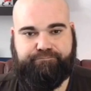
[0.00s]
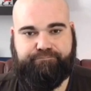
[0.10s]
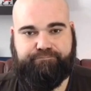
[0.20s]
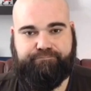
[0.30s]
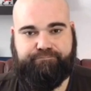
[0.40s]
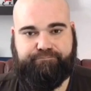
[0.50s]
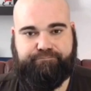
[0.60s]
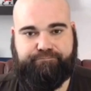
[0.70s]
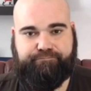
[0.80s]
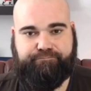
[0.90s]

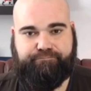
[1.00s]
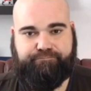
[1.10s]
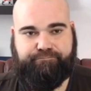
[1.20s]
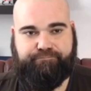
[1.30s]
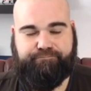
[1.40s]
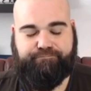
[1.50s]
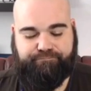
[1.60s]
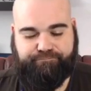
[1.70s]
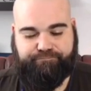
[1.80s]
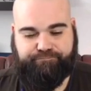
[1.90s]

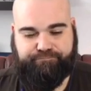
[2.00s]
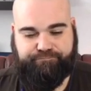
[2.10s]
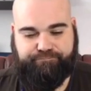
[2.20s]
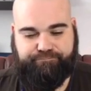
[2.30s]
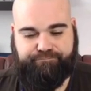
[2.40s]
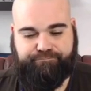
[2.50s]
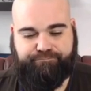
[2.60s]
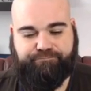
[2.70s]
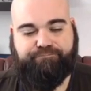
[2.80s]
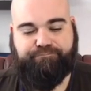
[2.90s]

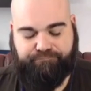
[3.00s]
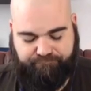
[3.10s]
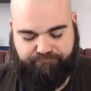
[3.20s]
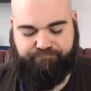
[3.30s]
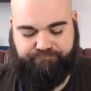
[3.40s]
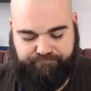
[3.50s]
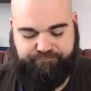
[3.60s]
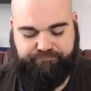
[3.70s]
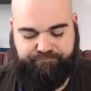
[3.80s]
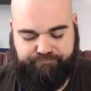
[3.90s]

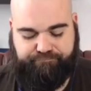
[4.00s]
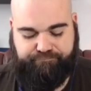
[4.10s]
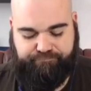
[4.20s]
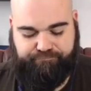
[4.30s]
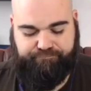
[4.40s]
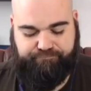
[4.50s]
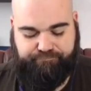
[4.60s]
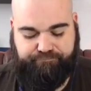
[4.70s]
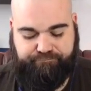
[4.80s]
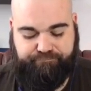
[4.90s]

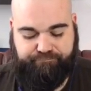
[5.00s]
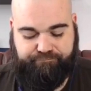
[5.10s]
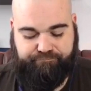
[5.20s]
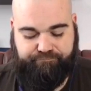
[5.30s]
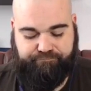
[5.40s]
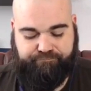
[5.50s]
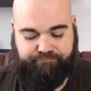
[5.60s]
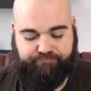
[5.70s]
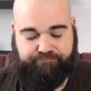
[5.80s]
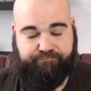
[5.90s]

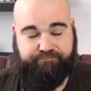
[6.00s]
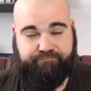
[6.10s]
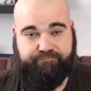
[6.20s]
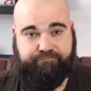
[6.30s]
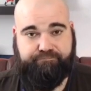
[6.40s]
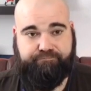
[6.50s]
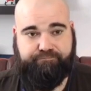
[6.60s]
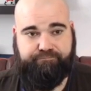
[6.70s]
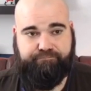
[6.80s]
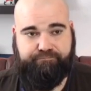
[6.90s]

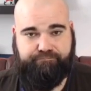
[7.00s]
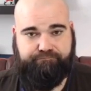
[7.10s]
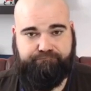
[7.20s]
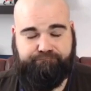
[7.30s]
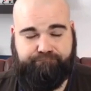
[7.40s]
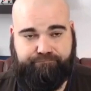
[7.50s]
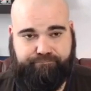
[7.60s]
(silent)